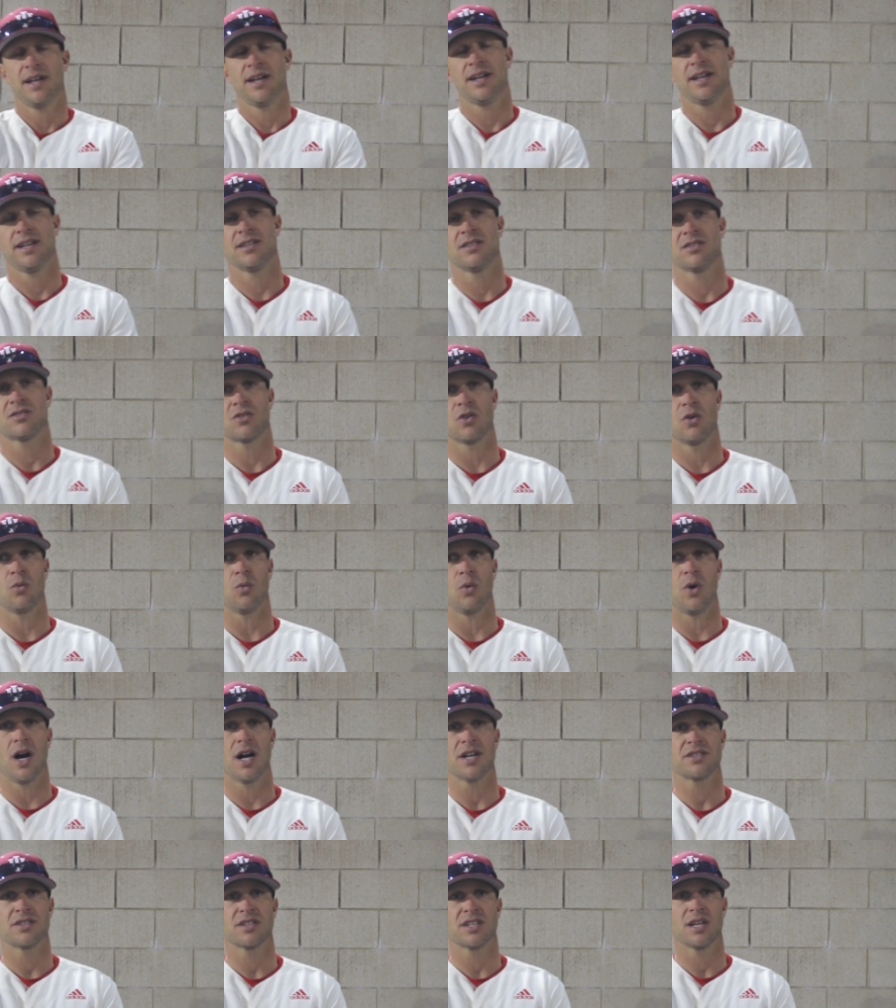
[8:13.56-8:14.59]
And so
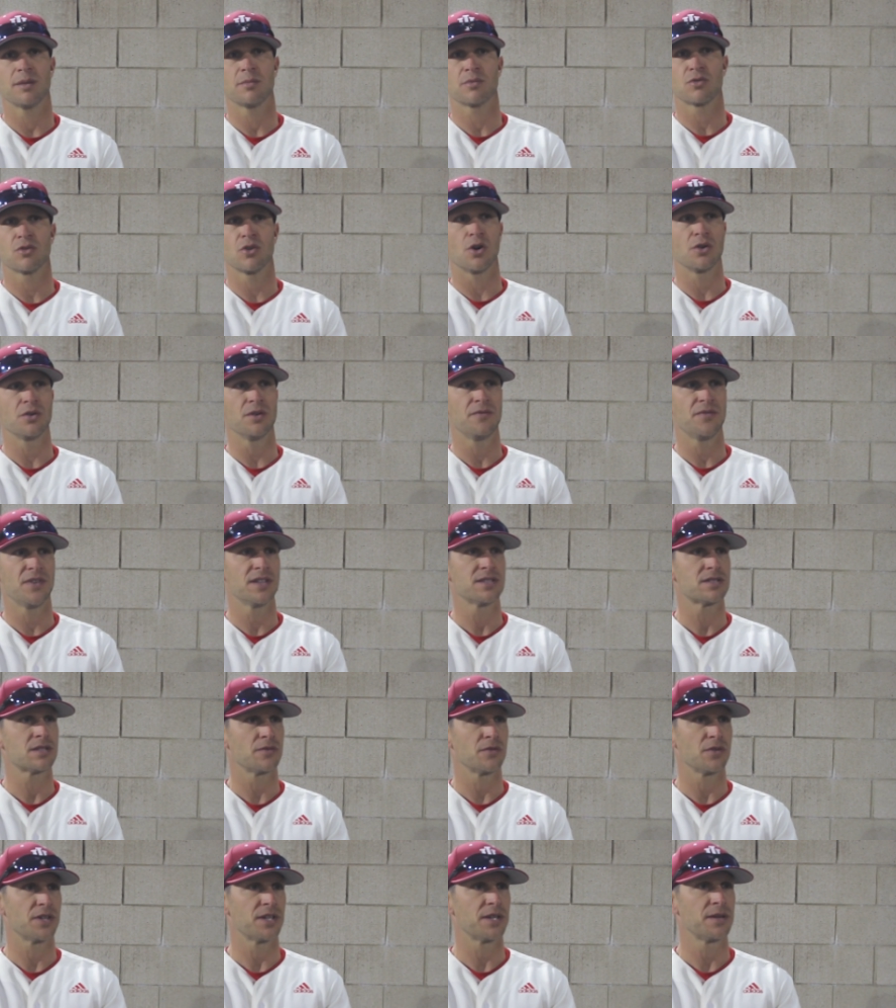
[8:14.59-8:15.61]
watching him grow
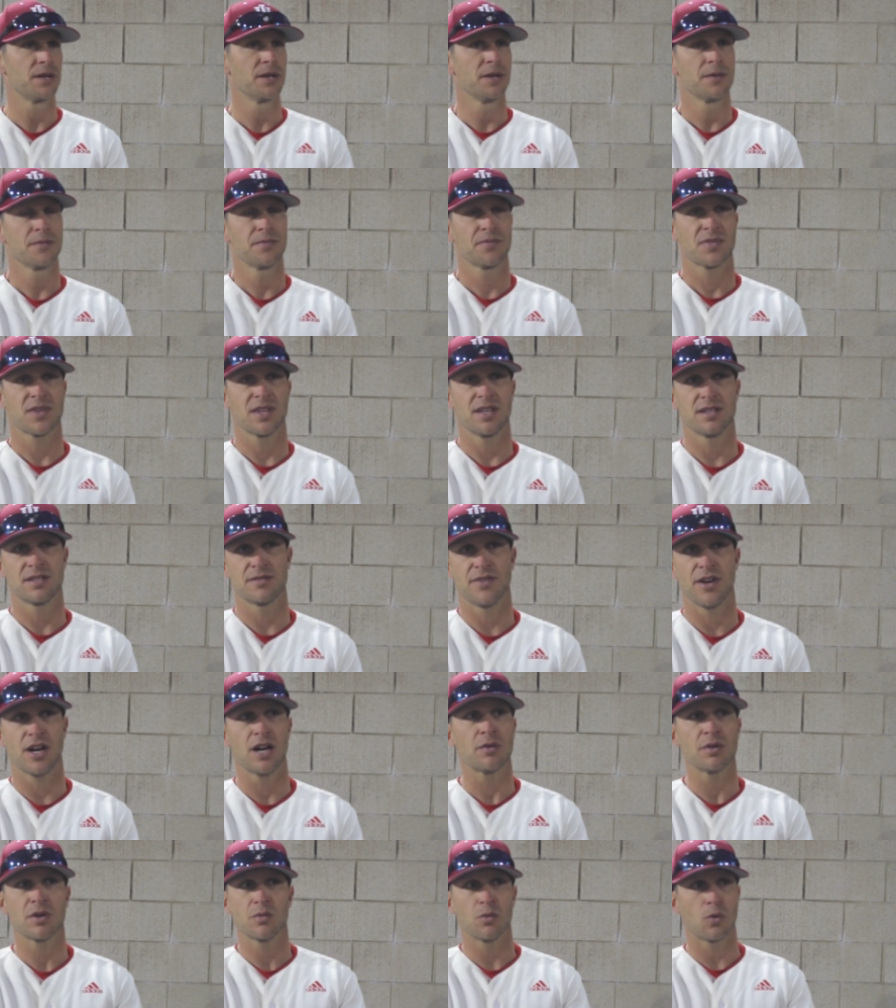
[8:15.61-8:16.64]
defensively is
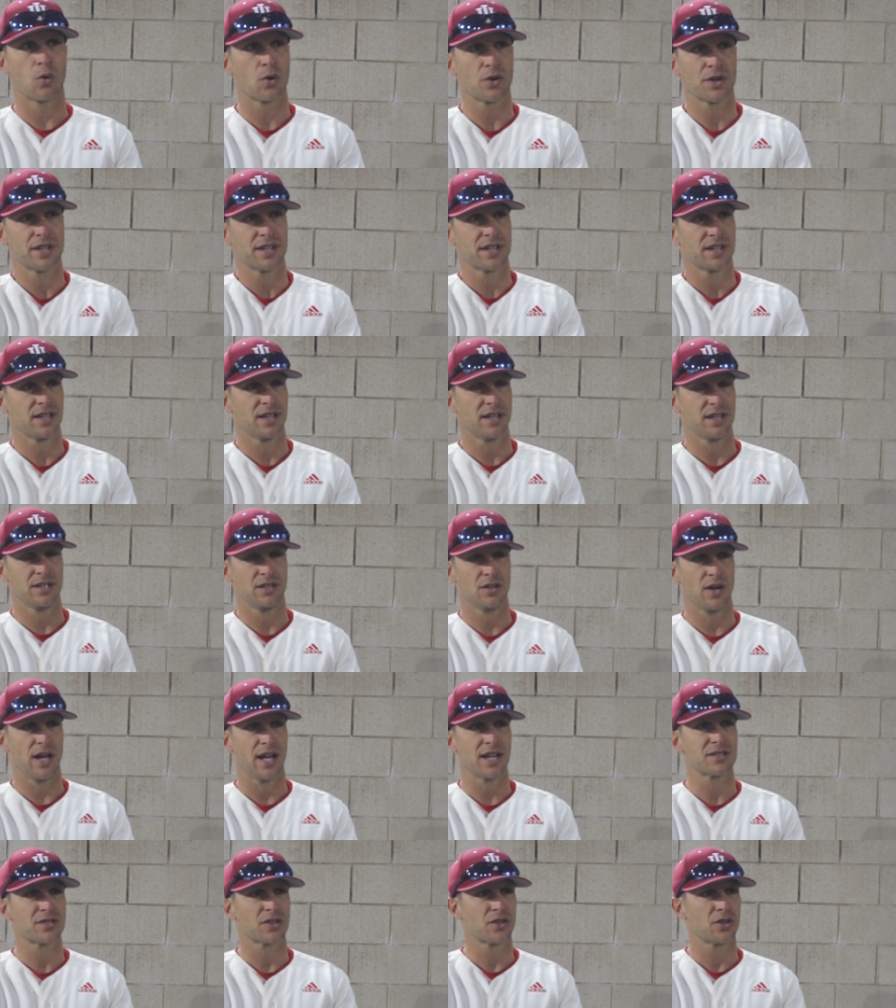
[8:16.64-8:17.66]
very rewarding, you know,
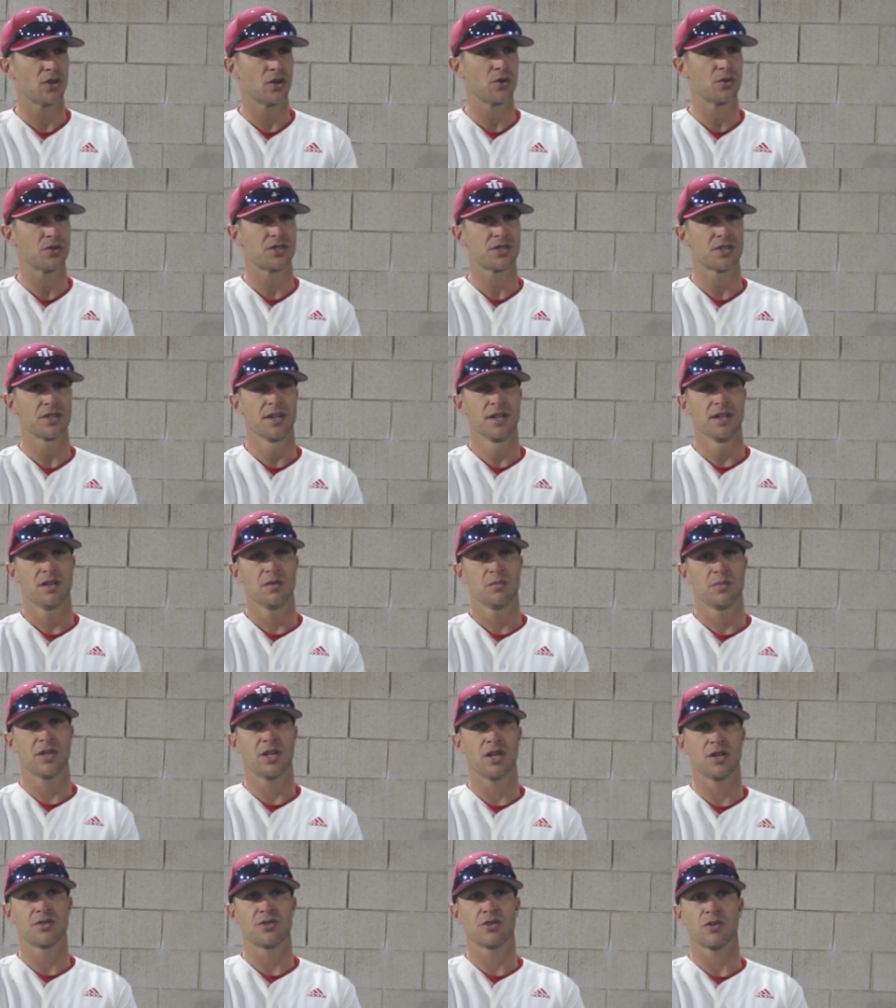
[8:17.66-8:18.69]
as a coach,
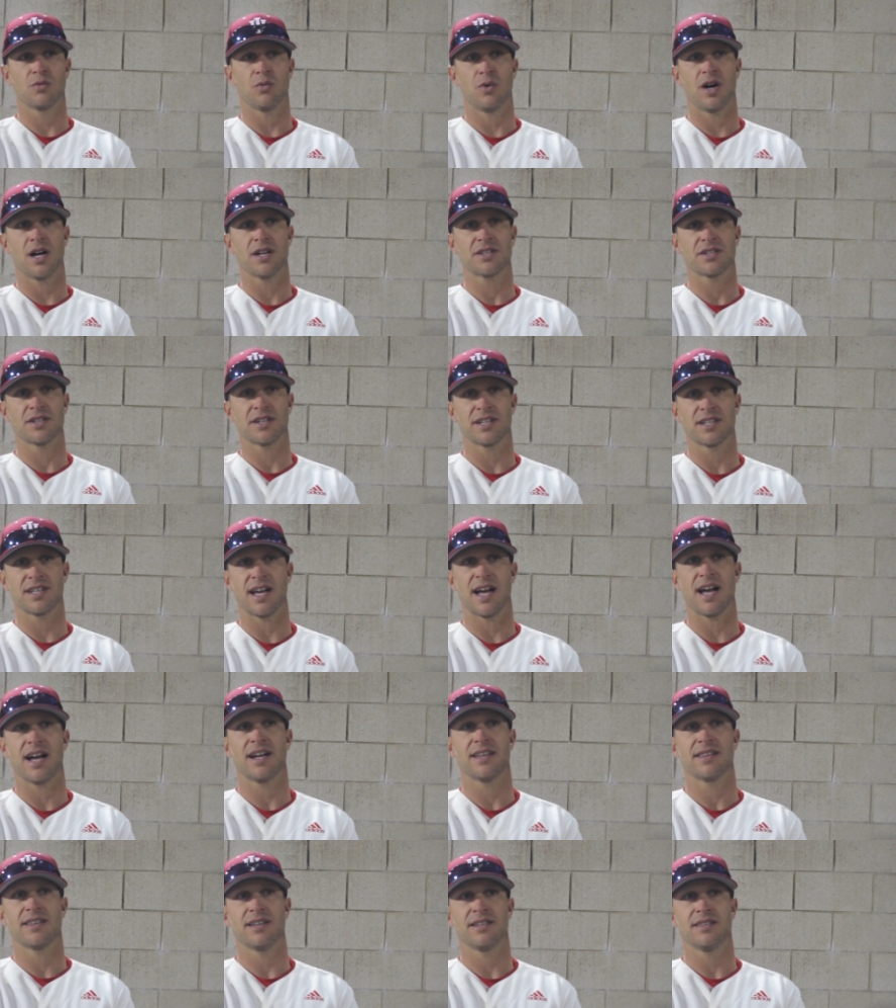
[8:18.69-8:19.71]
because you're watching a
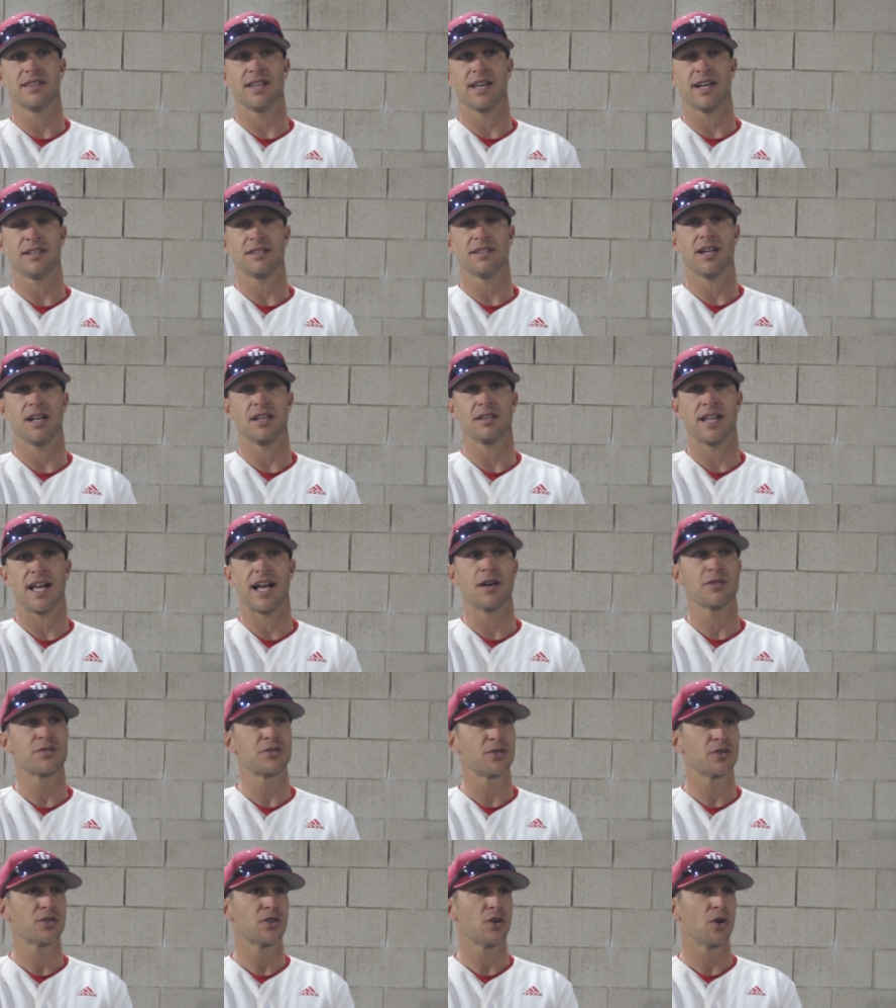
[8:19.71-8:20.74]
guy that allows
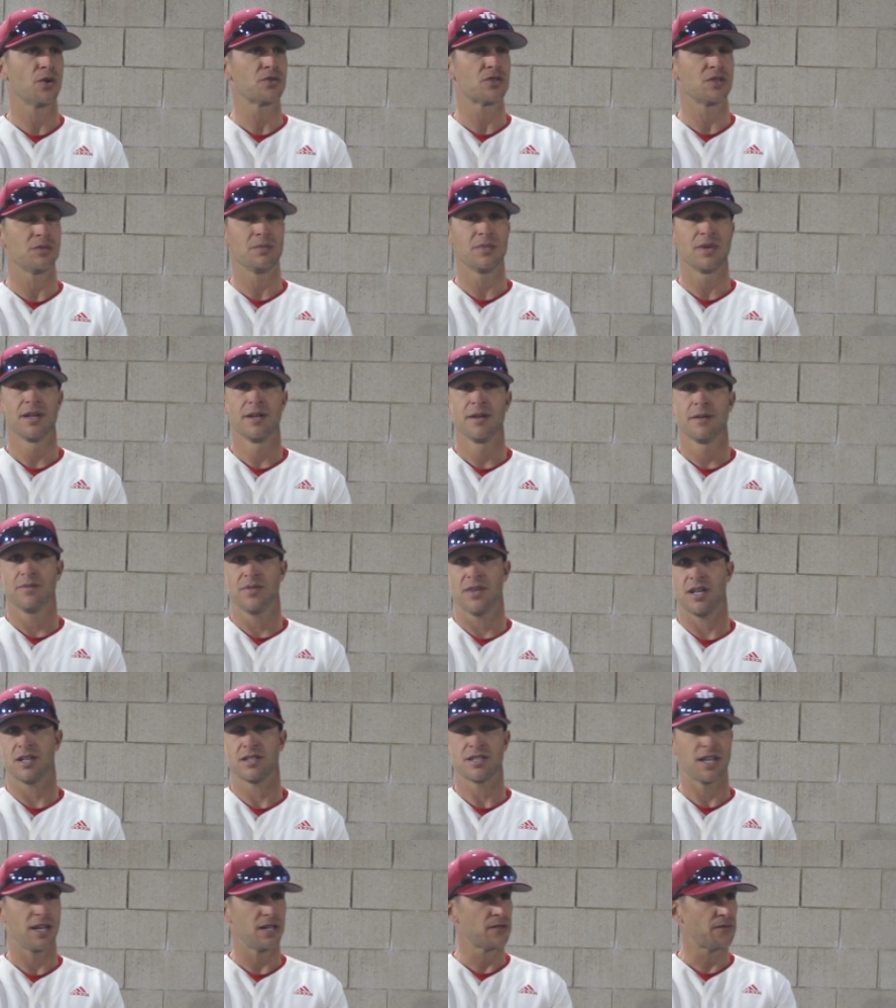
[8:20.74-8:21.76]
you to coach him,
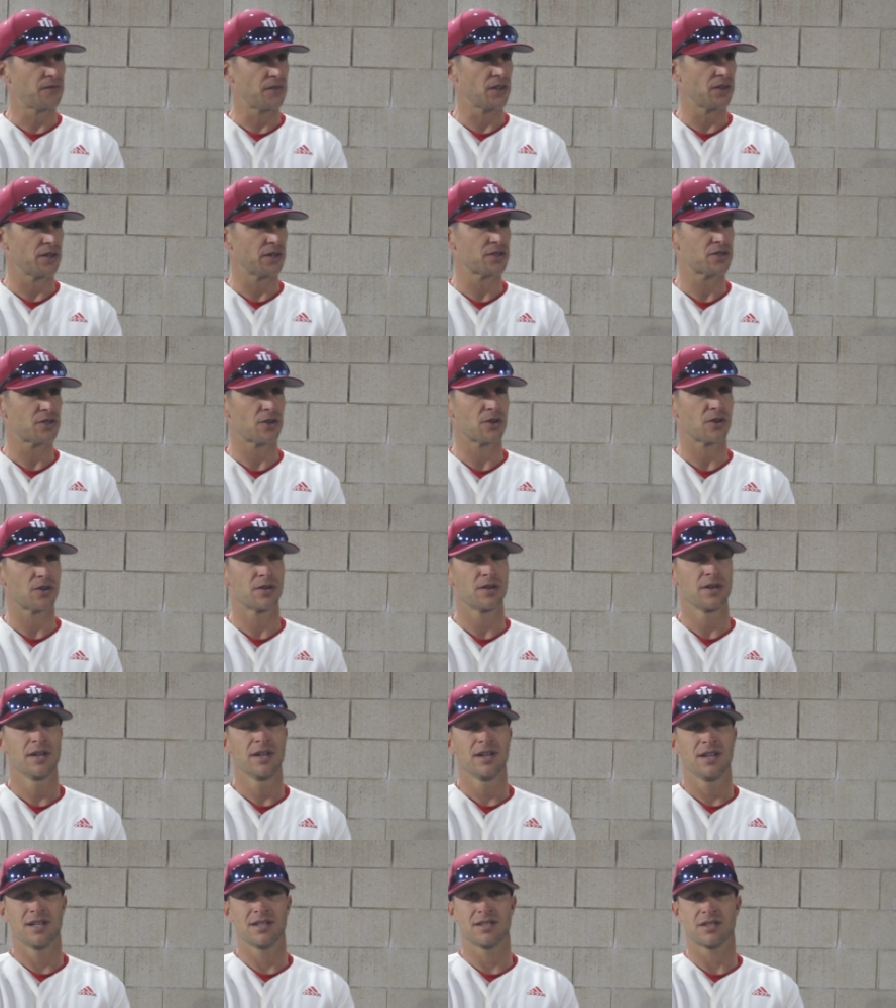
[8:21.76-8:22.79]
doesn't get his feelings hurt,
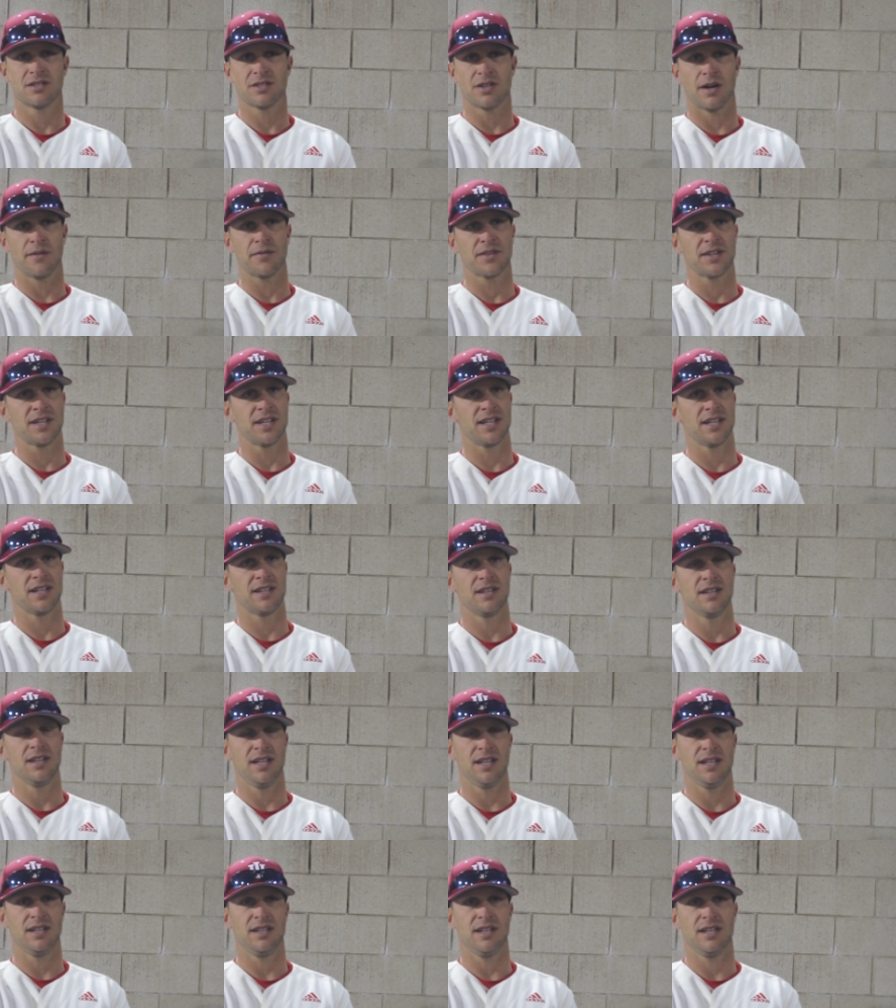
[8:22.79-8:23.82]
is a tough kid,
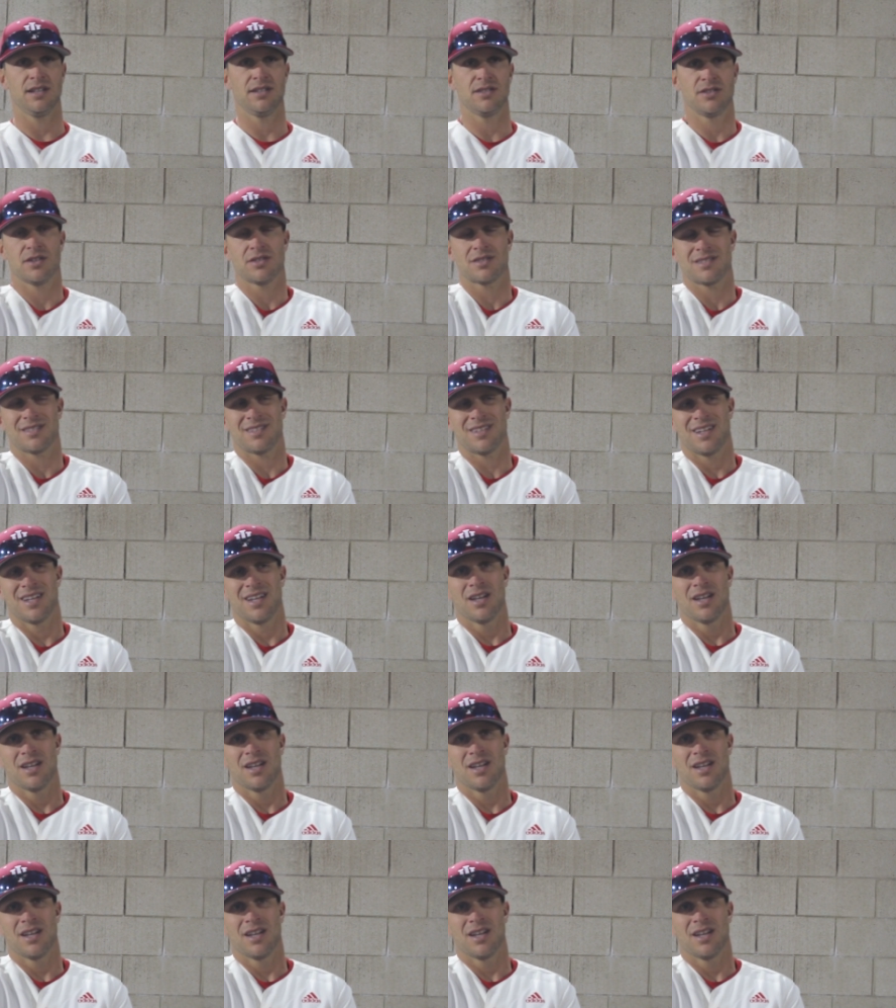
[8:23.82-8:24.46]
and just